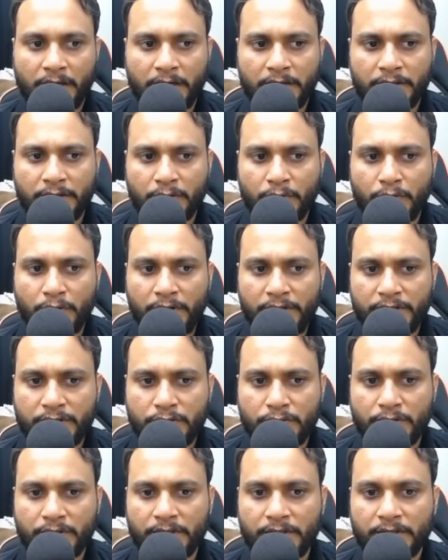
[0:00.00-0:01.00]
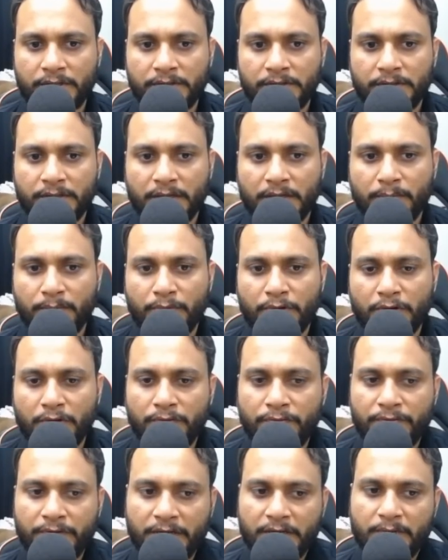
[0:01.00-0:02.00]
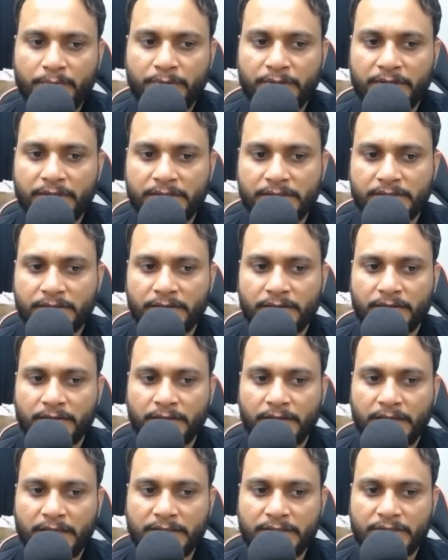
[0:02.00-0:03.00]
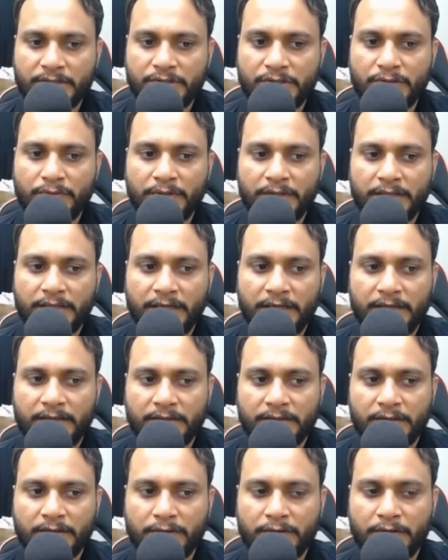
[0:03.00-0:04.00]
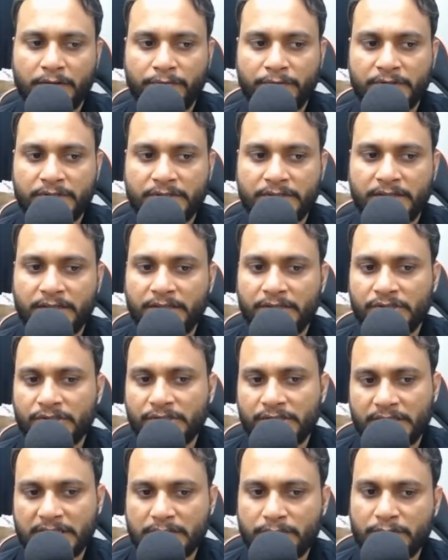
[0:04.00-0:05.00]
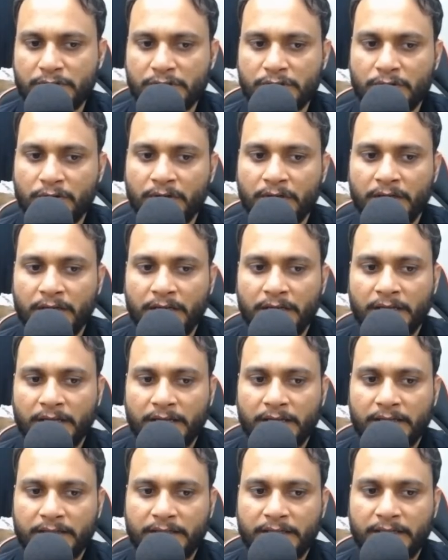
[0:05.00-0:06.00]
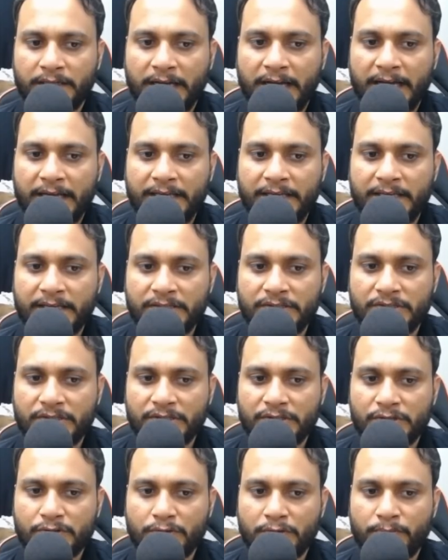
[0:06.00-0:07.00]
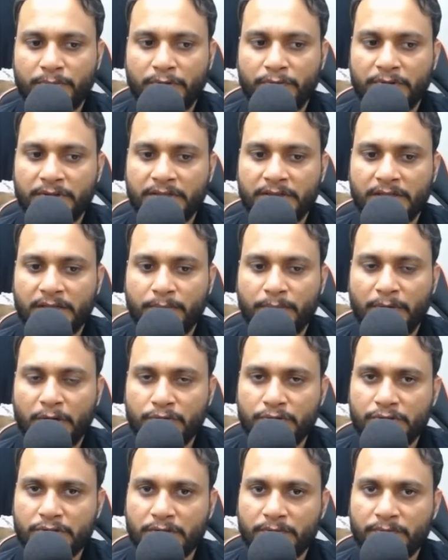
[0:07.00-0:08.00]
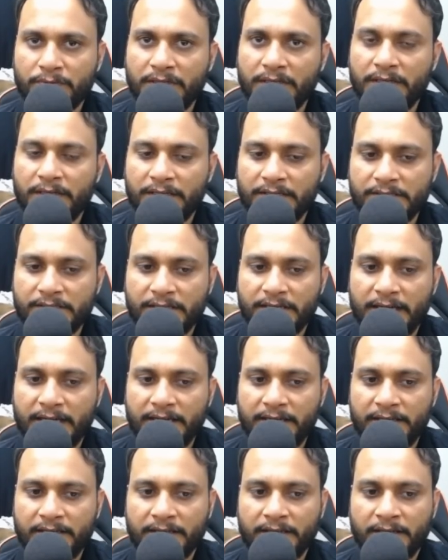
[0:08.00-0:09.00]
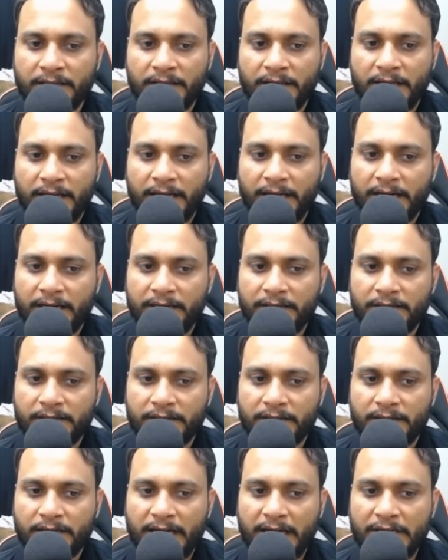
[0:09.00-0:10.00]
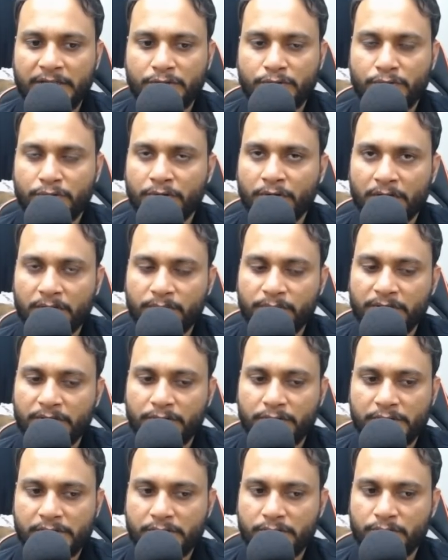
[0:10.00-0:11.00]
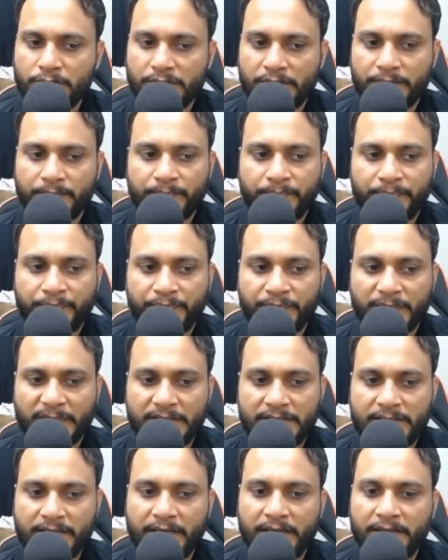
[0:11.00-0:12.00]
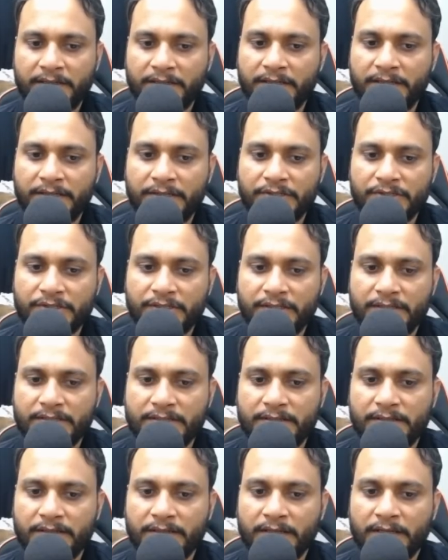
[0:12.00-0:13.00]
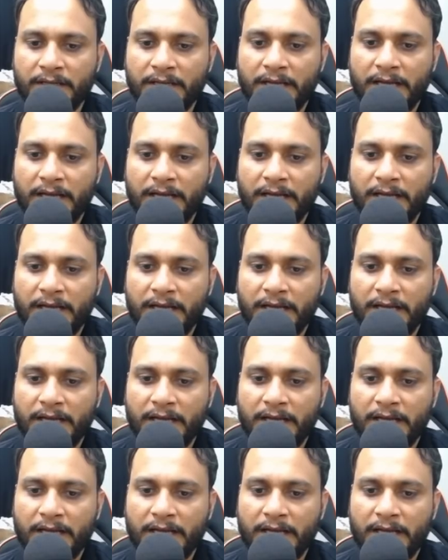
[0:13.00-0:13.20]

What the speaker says: the goal is to return the number of fair pairs in such a way that the first condition, as we saw, that I and j should be within the bounds of the integer array and I should not be equals to j. The second condition is the